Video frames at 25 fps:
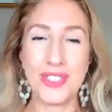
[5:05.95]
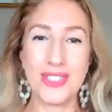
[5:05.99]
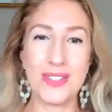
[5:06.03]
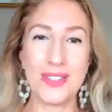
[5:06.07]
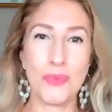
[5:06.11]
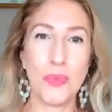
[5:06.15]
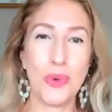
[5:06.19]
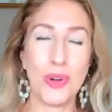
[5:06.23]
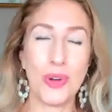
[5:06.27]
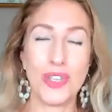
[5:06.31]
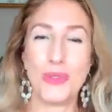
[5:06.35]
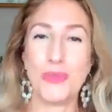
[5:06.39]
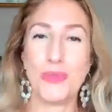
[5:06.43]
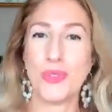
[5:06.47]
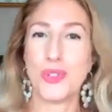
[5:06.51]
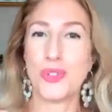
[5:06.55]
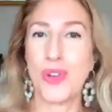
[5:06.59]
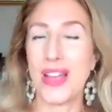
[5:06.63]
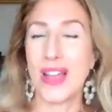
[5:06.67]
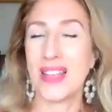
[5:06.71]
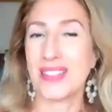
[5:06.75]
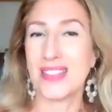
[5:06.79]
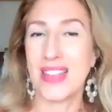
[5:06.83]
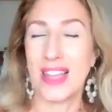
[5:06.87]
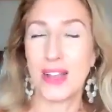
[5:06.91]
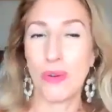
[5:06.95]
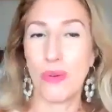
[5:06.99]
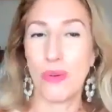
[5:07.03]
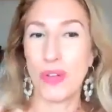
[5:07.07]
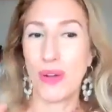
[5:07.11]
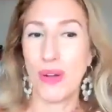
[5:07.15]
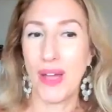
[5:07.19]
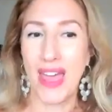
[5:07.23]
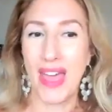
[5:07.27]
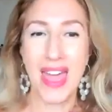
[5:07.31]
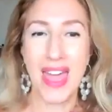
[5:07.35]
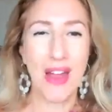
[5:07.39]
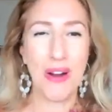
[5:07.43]
in what you dress like or your
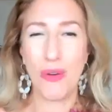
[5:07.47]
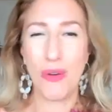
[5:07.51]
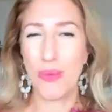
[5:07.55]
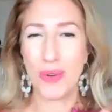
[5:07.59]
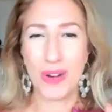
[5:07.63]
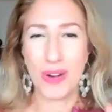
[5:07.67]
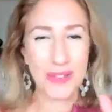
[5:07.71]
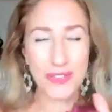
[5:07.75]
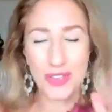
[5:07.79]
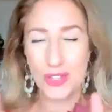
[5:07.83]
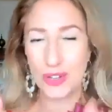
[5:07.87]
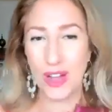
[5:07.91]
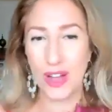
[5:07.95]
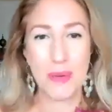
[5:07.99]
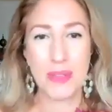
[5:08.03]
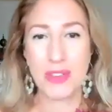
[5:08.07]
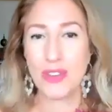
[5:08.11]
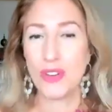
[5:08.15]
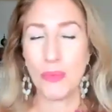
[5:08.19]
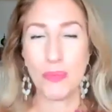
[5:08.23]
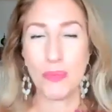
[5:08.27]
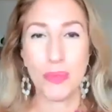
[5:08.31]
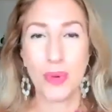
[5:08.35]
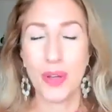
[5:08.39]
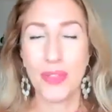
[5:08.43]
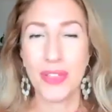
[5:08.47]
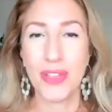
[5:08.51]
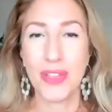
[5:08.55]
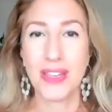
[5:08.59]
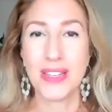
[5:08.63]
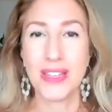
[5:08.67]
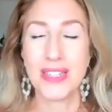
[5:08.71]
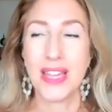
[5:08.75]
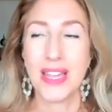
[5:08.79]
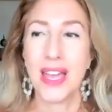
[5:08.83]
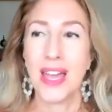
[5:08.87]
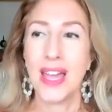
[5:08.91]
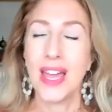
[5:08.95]
hair or whatever, you're not bothered.